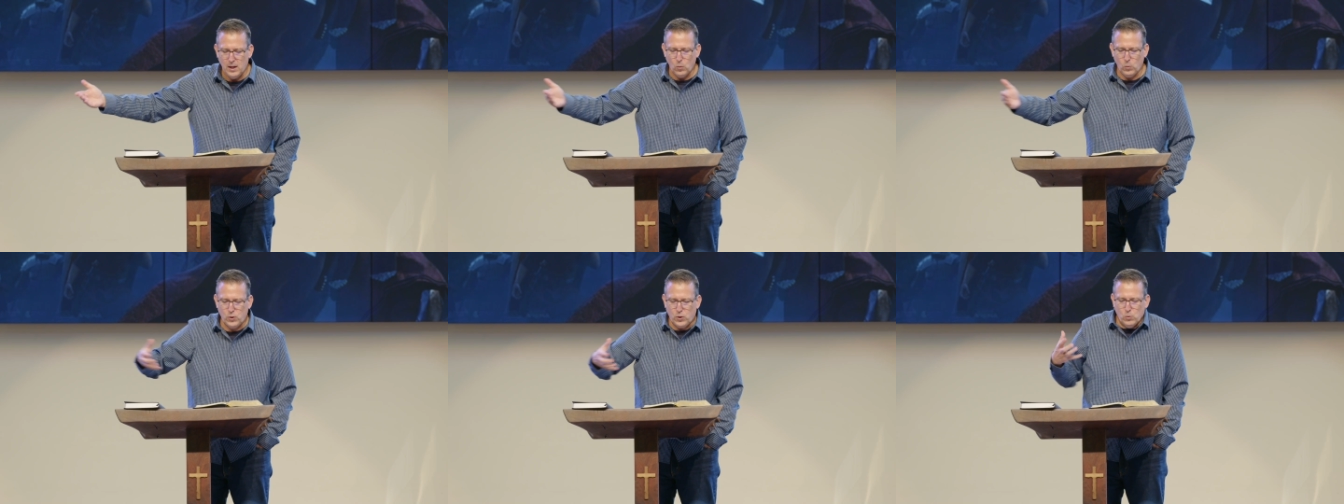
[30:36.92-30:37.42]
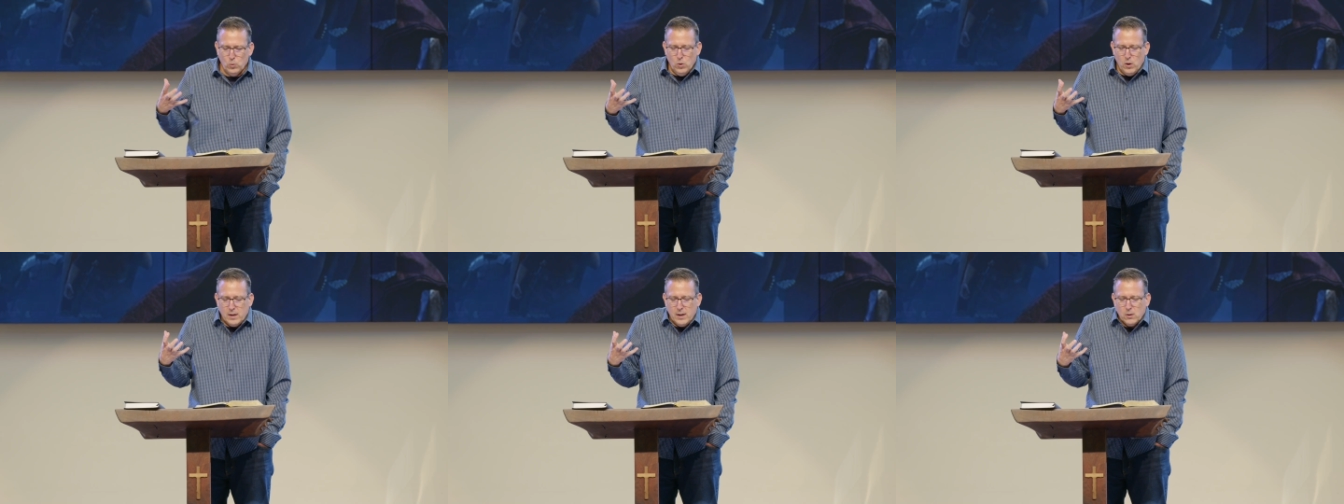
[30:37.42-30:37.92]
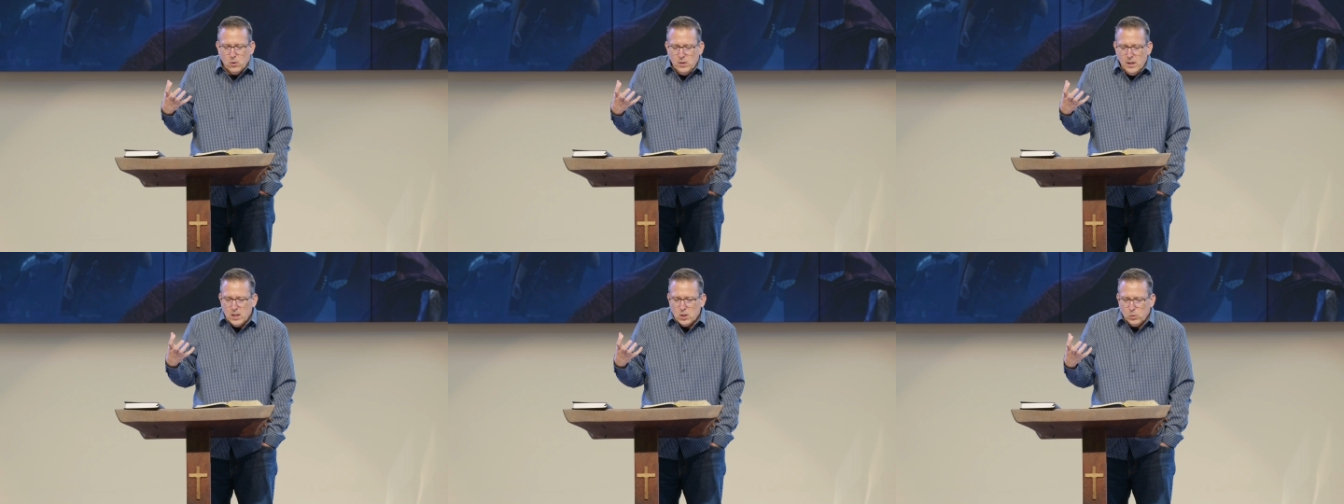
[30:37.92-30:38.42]
with the Ruach
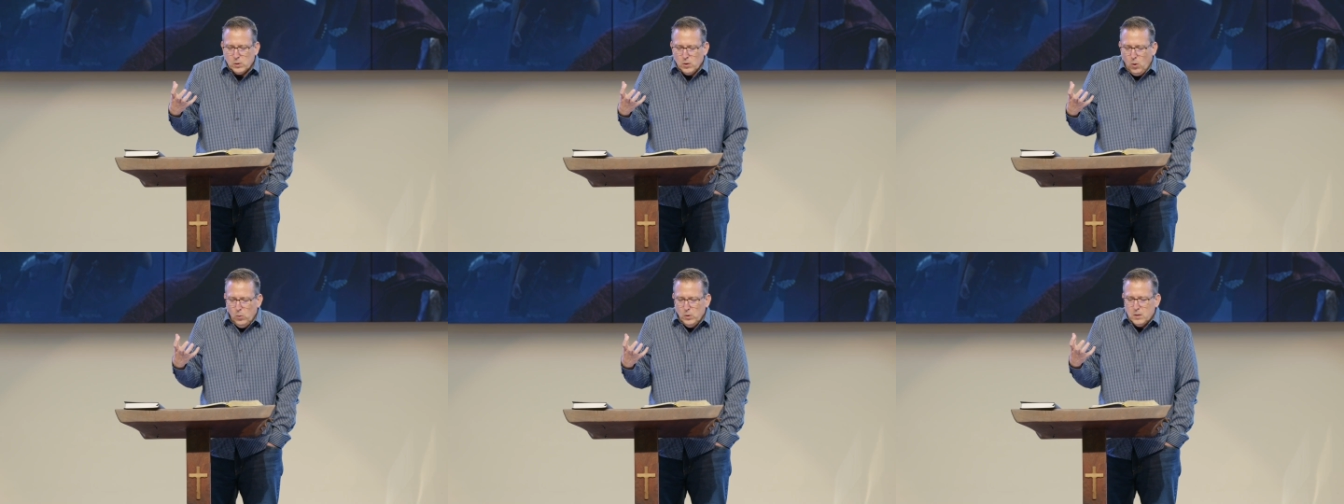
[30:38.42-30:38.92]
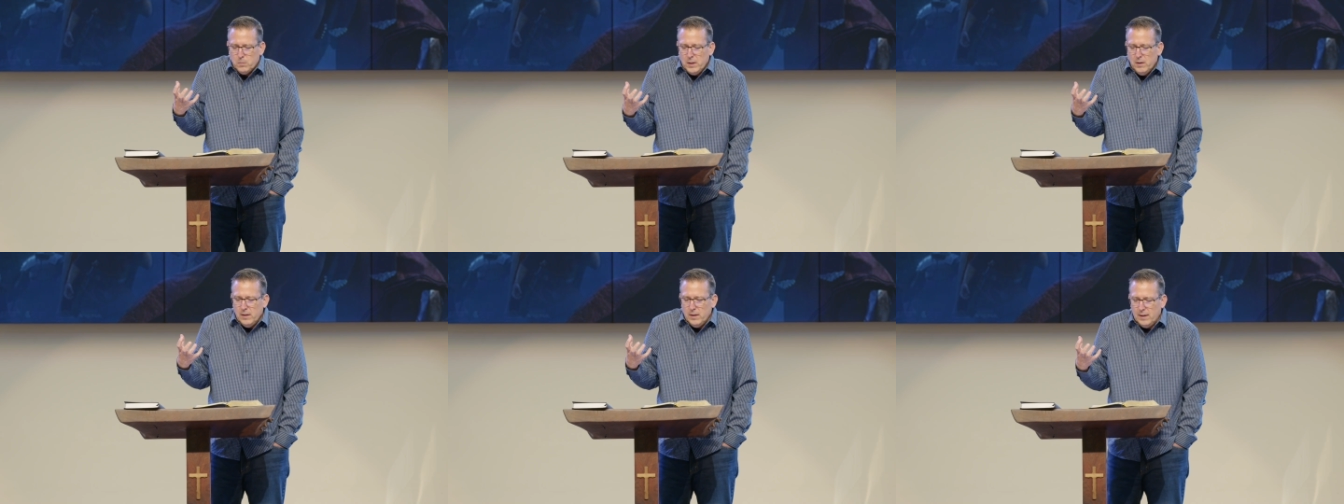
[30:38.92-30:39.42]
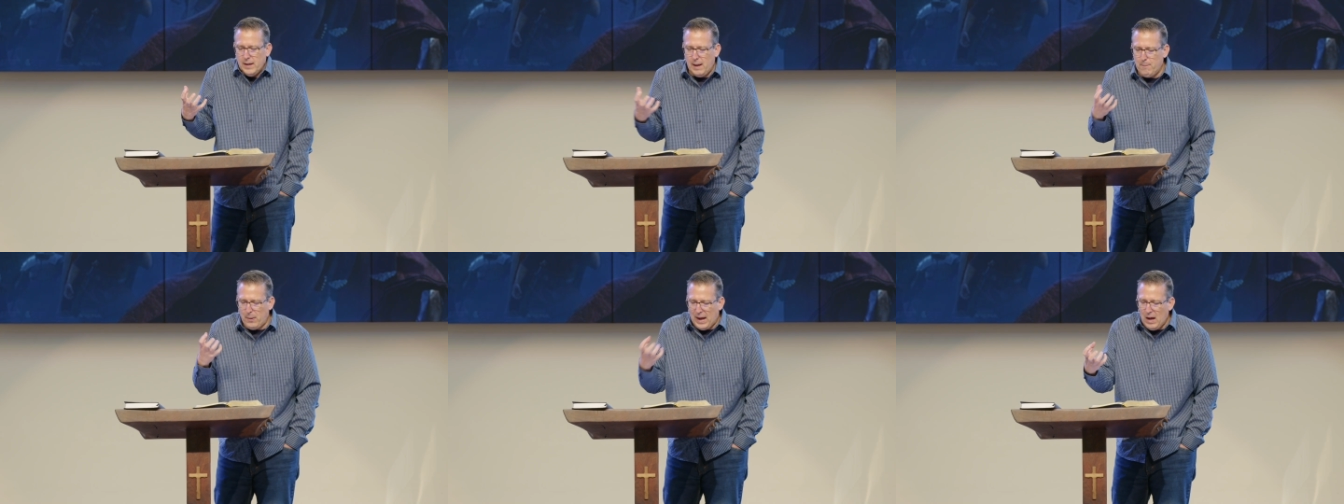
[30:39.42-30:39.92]
HaKodesh, with the Holy Spirit
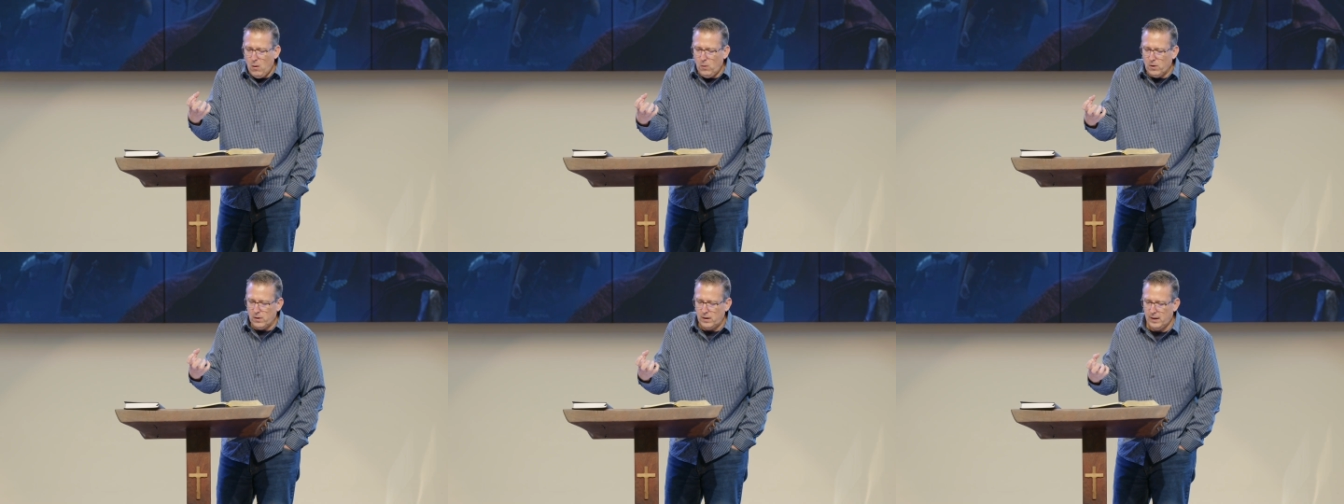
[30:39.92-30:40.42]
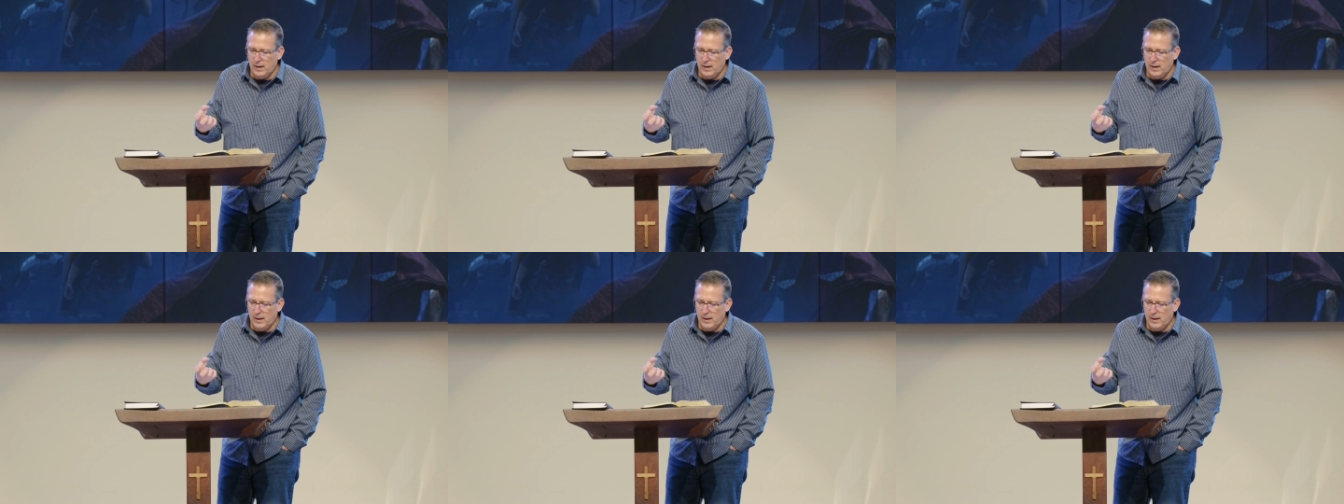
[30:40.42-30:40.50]
and power,